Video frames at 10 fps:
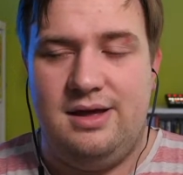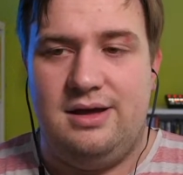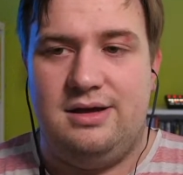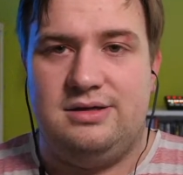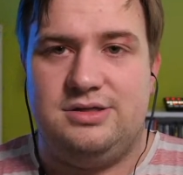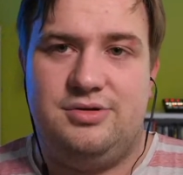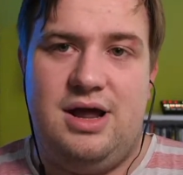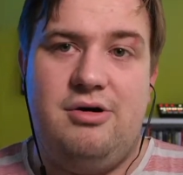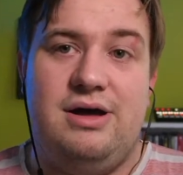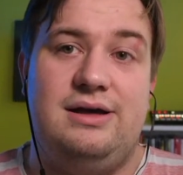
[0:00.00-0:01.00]
So now
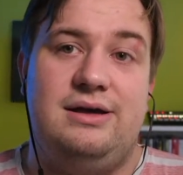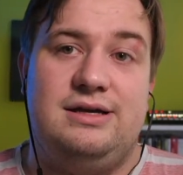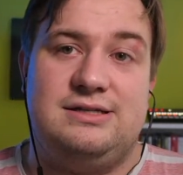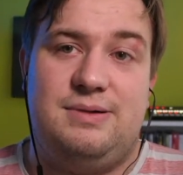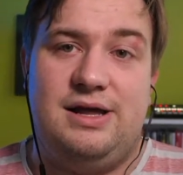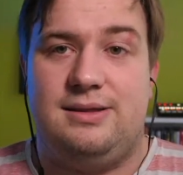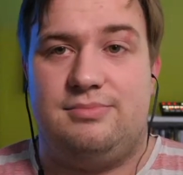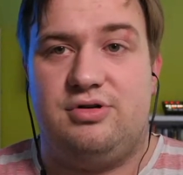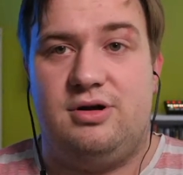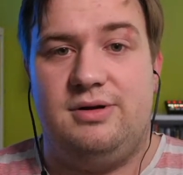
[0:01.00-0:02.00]
I explained the
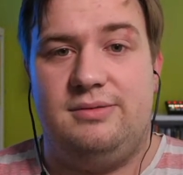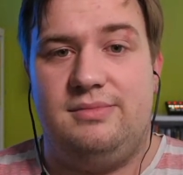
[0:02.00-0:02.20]
problem.